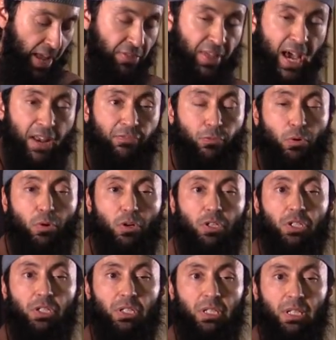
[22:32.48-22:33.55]
And that, of
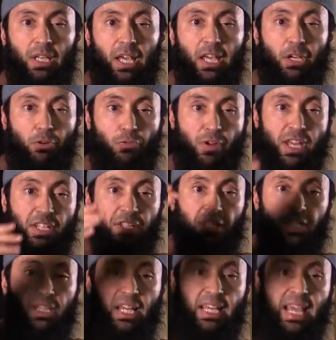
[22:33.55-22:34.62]
course,
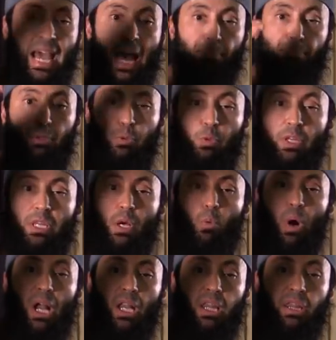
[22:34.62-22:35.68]
increases the gap between the
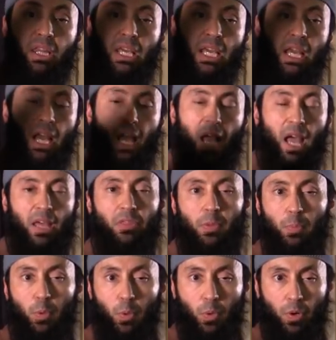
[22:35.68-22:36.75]
wealthy and
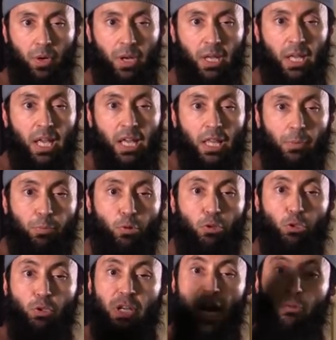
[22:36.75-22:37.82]
the poor. The
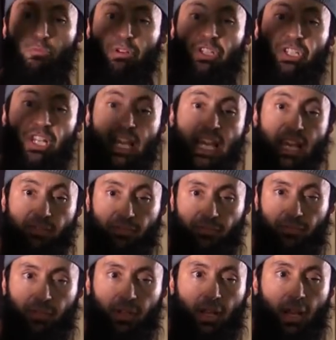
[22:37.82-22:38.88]
poor do not
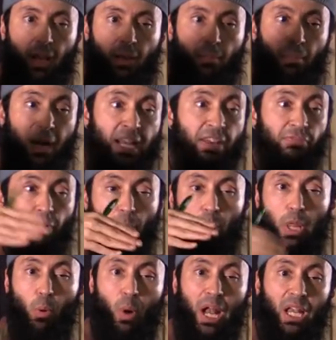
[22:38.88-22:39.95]
receive money from
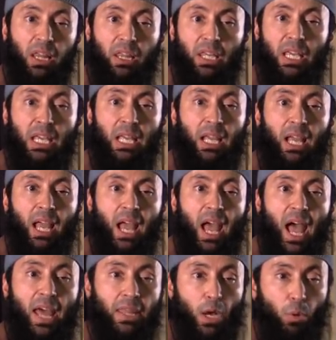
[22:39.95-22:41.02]
the wealthy,
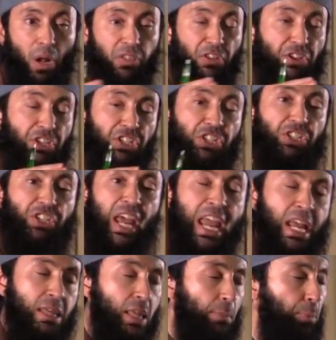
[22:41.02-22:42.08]
and the wealthy
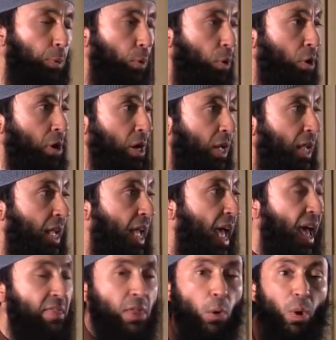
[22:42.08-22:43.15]
disdain the poor,
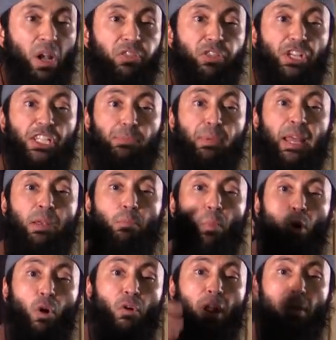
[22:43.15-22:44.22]
and the wealthy spend
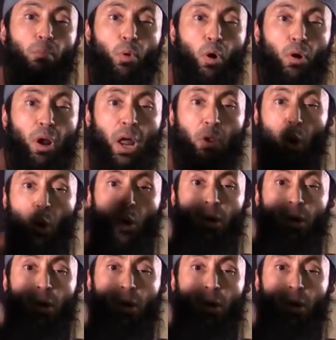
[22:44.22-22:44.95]
more and more on,